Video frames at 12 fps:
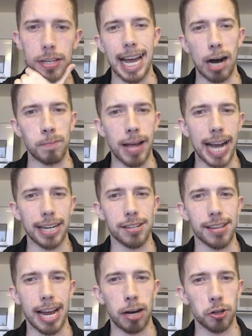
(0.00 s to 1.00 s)
Now
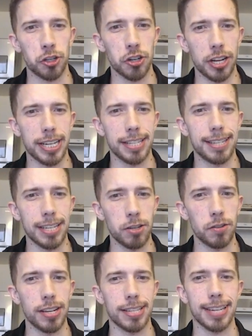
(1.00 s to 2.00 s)
Magnus, how should he
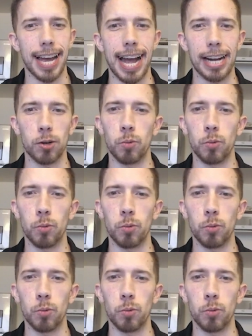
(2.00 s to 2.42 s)
continue the attack?